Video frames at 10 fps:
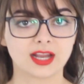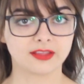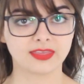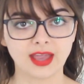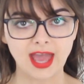And
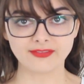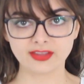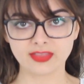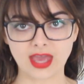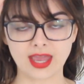I think
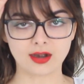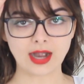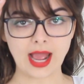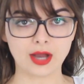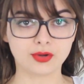having the
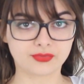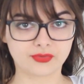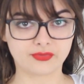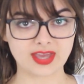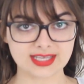hair out
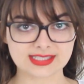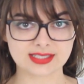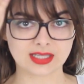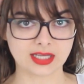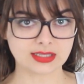of the
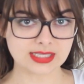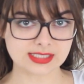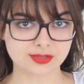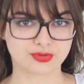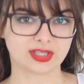face like
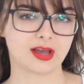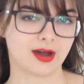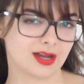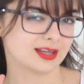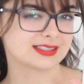this really
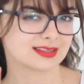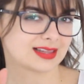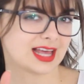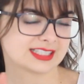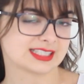highlights
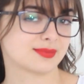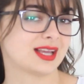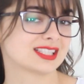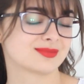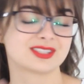the glasses and
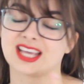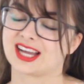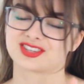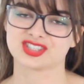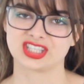makes them look
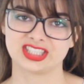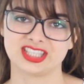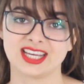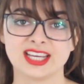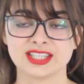extra
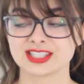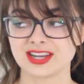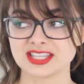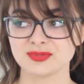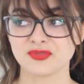good.
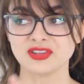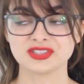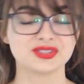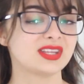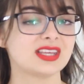So let's move
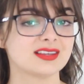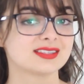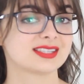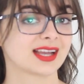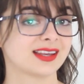on to the
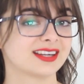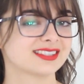second